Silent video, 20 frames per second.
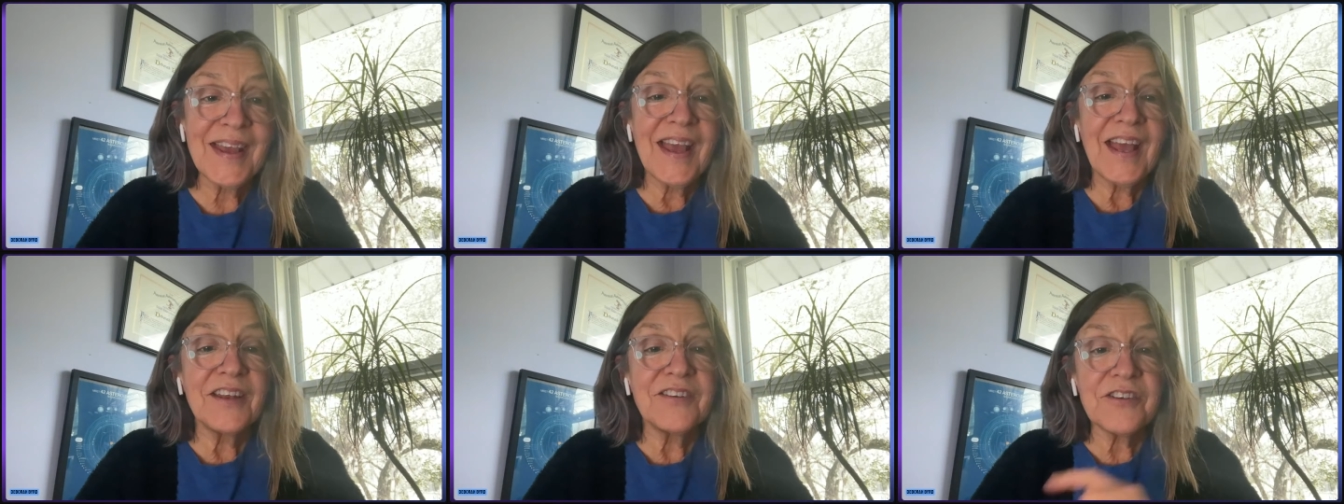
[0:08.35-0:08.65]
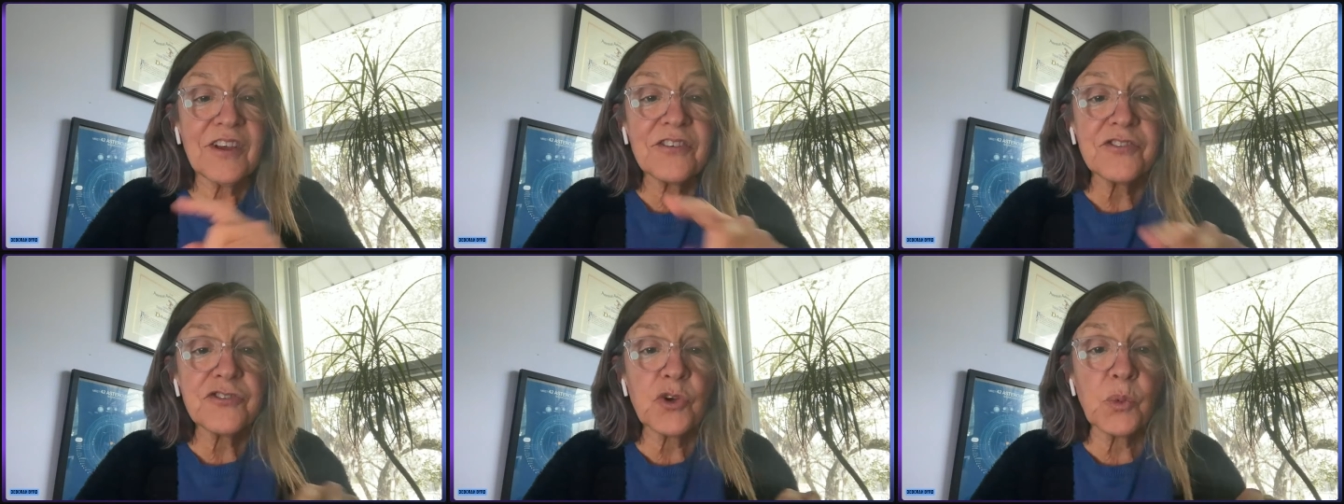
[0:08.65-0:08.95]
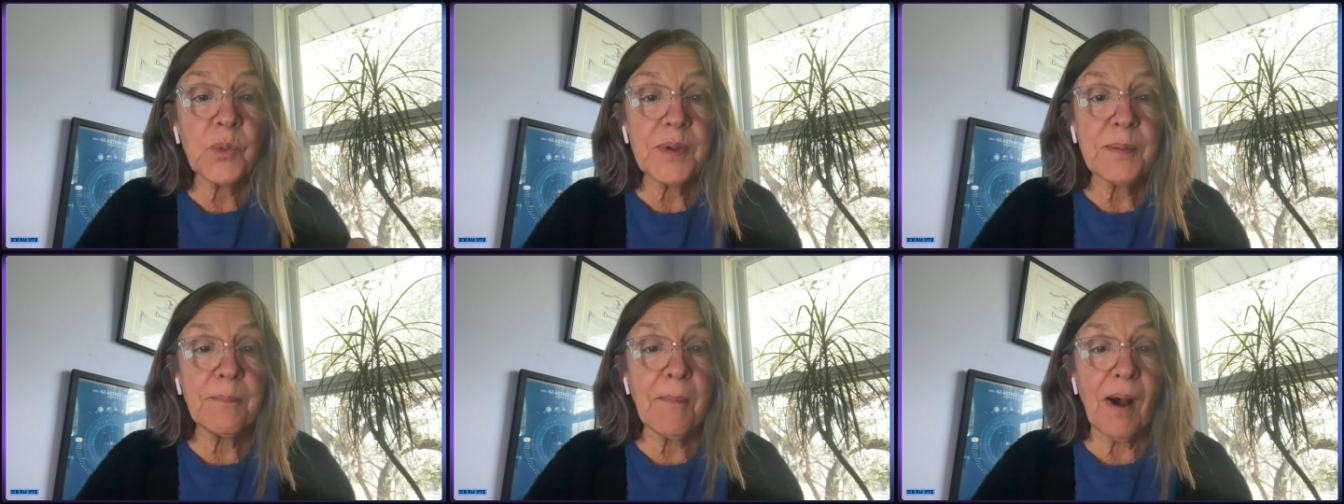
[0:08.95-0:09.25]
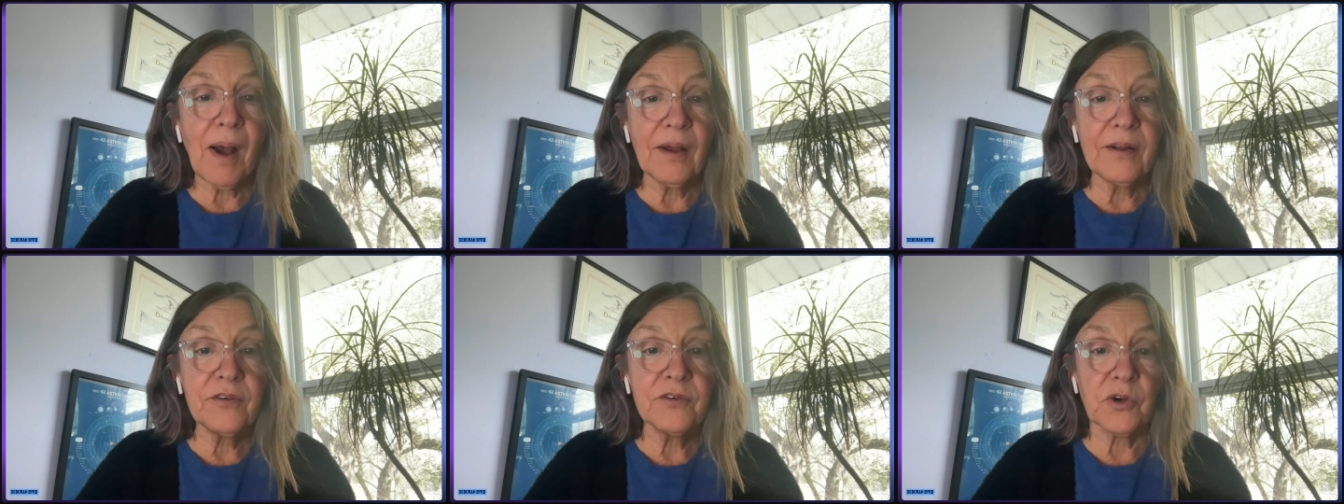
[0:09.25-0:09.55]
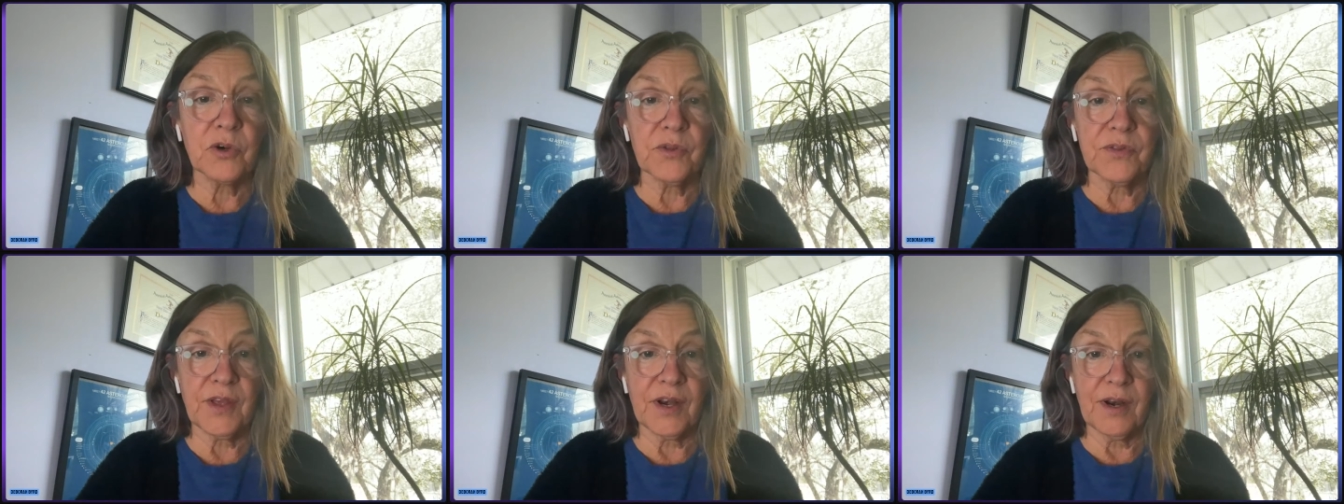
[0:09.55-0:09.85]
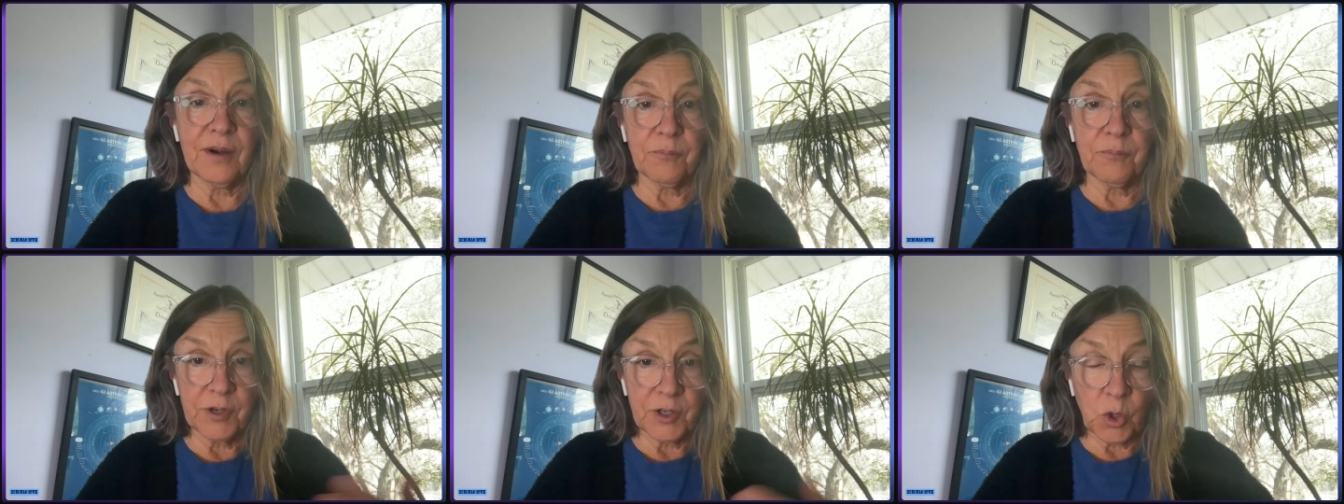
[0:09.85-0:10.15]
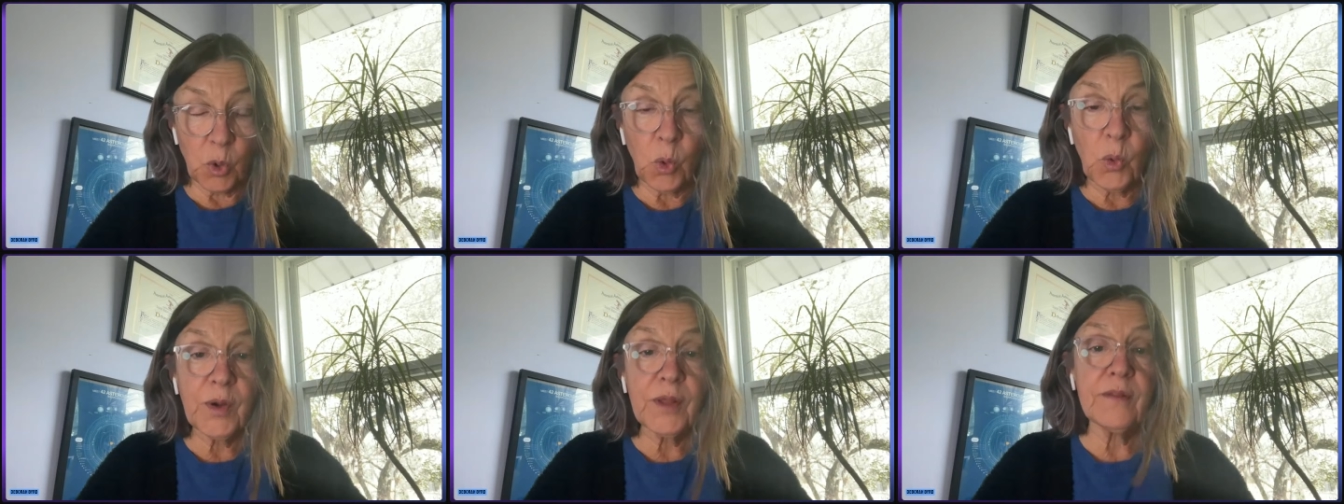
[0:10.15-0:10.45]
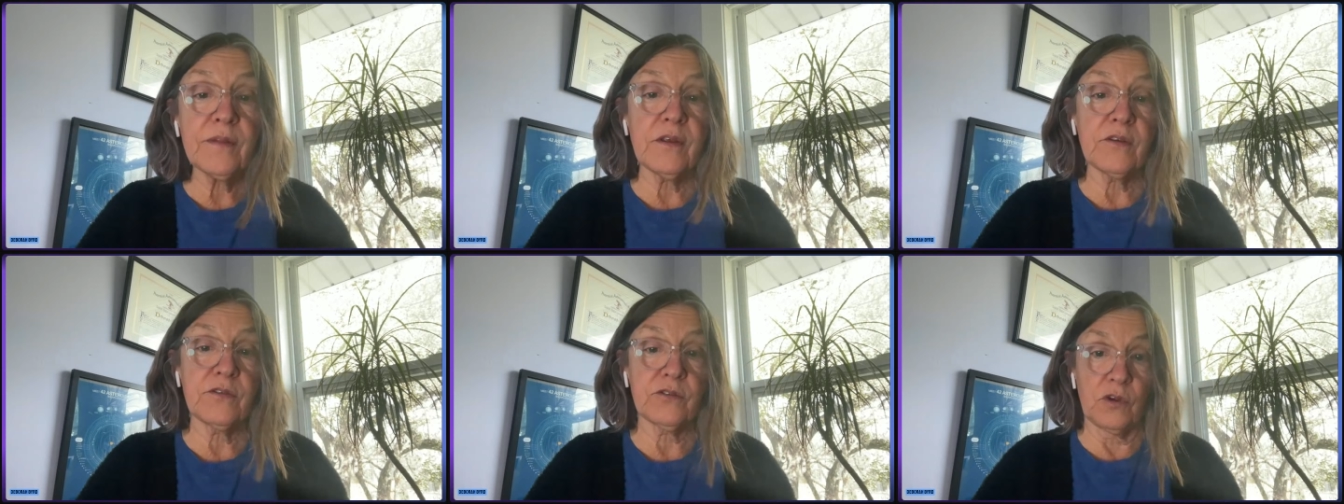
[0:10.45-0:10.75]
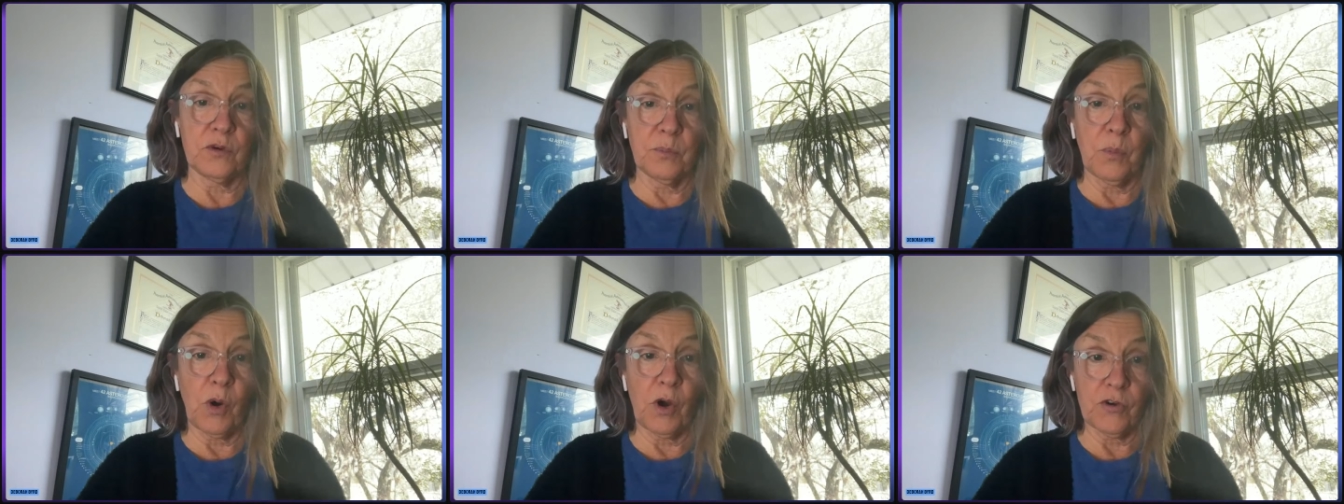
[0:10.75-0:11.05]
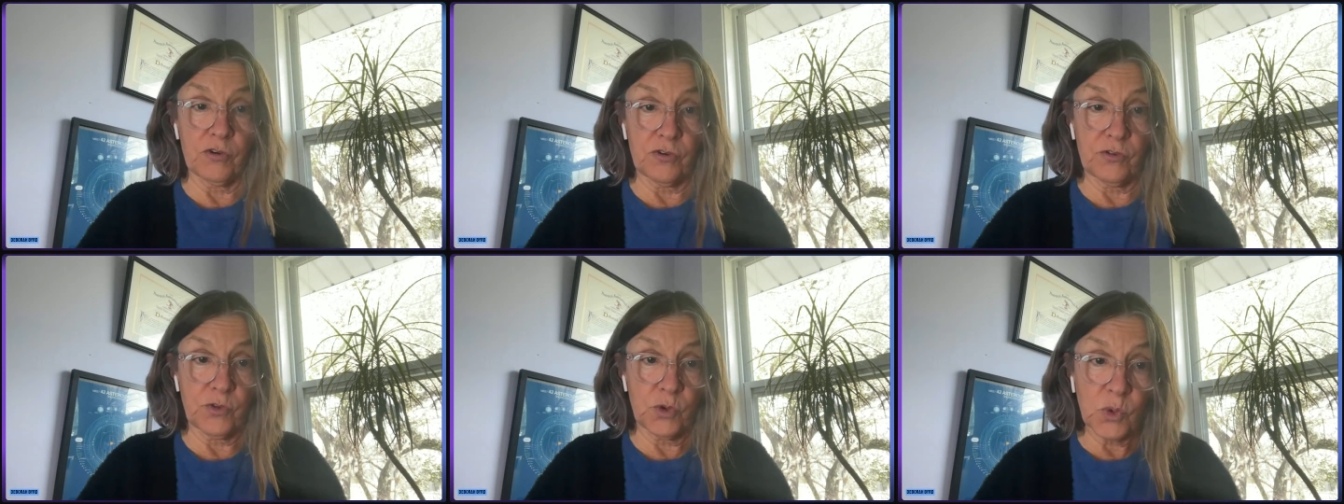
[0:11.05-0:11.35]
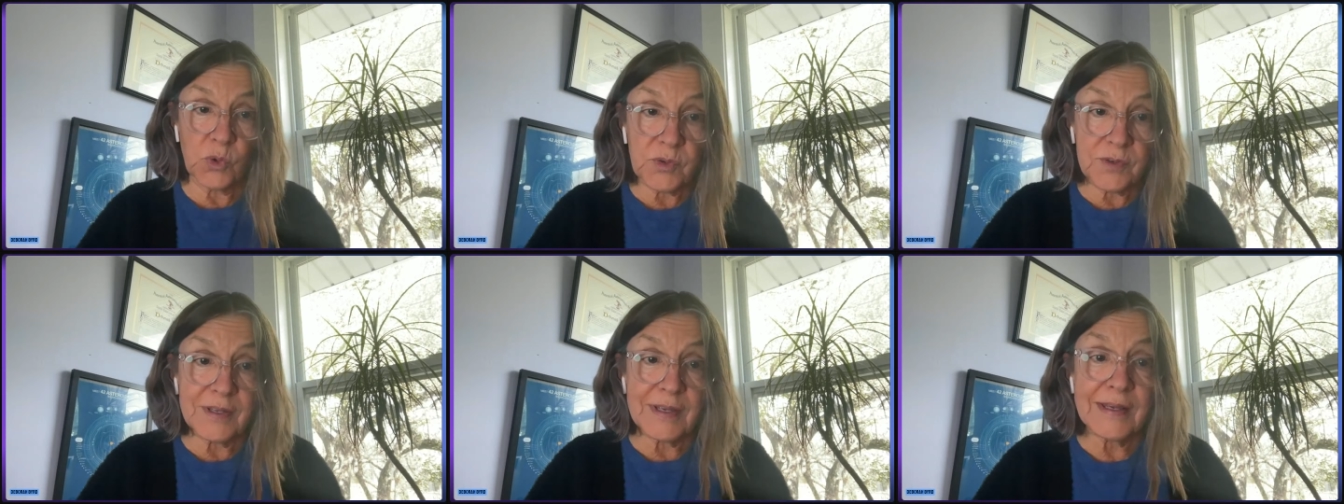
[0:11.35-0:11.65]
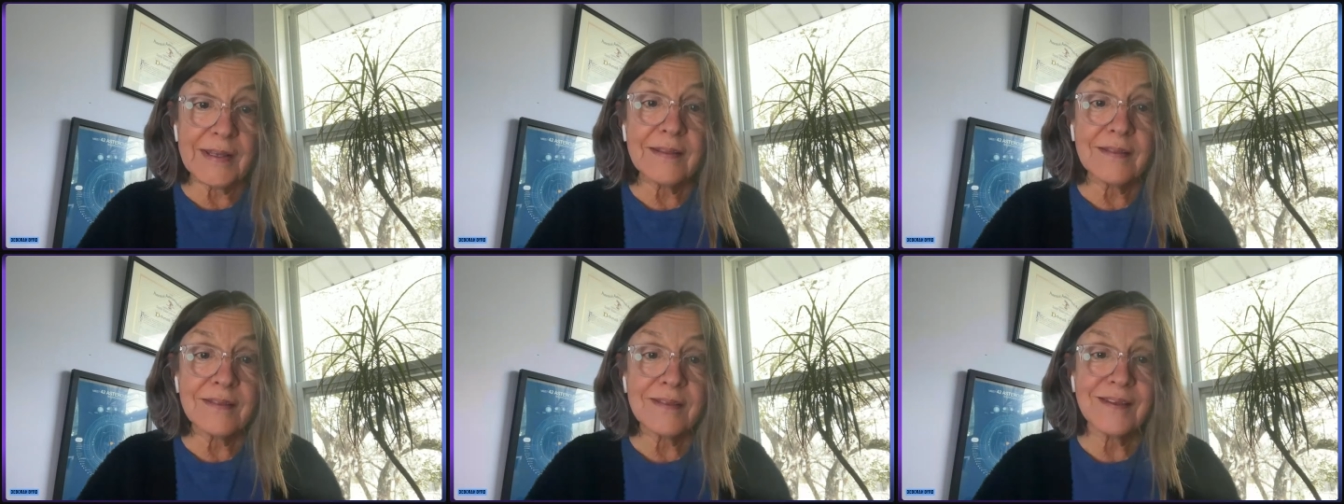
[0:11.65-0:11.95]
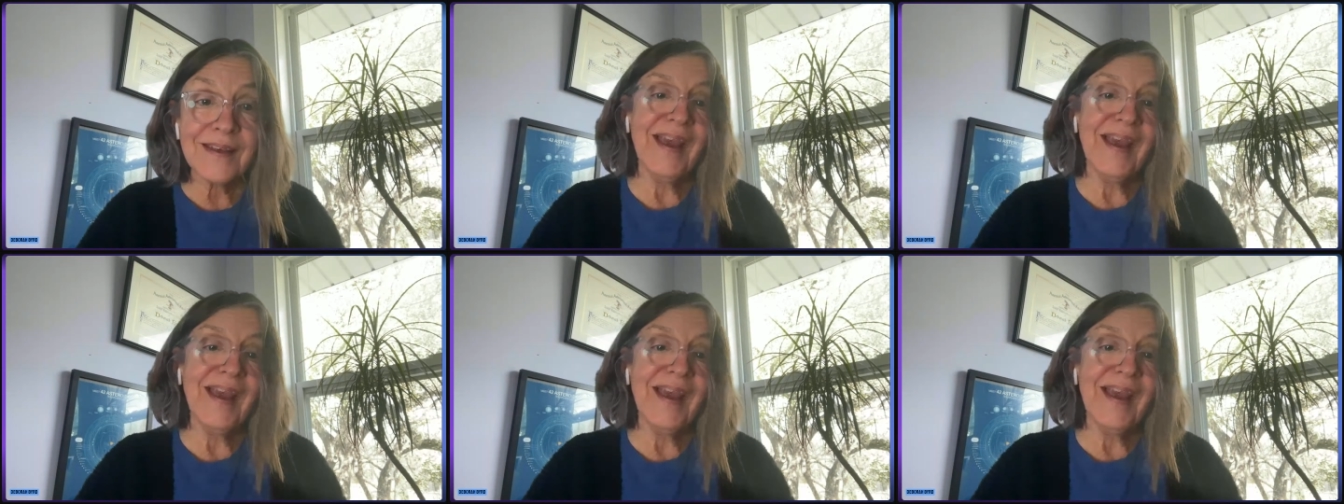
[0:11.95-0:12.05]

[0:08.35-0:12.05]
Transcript: Just a reminder that I'm recording this on March 13th,